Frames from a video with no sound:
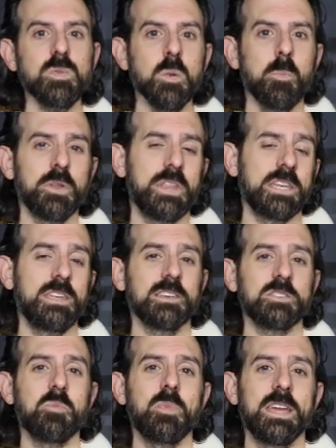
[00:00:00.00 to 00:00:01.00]
But that
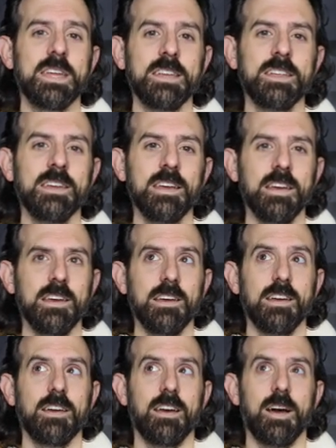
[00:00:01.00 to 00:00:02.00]
doesn't mean
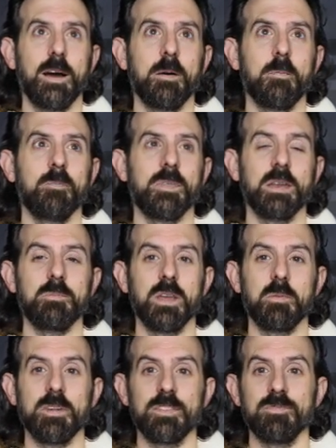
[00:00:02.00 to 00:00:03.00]
that
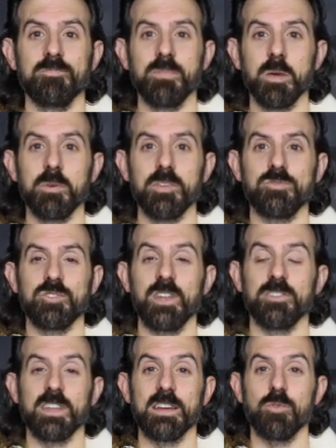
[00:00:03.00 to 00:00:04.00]
maybe she
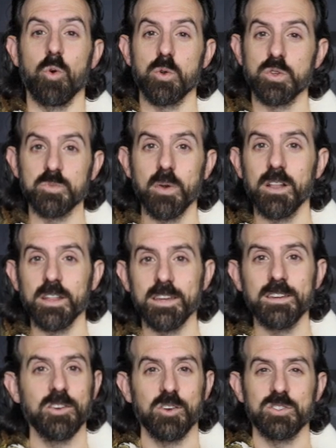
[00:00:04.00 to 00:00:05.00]
doesn't have orange
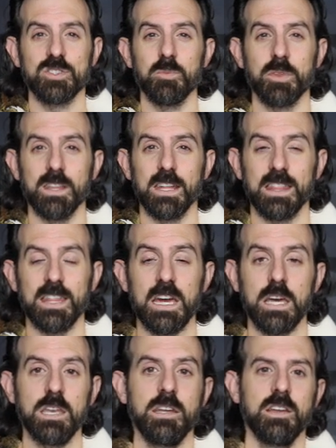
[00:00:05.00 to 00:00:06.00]
belly or something like
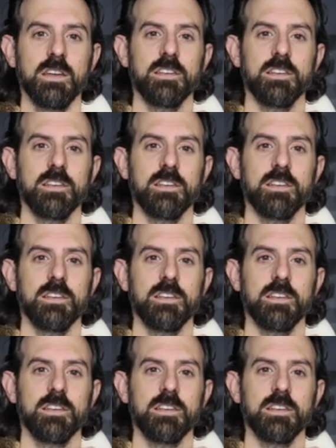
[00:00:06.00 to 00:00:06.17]
that,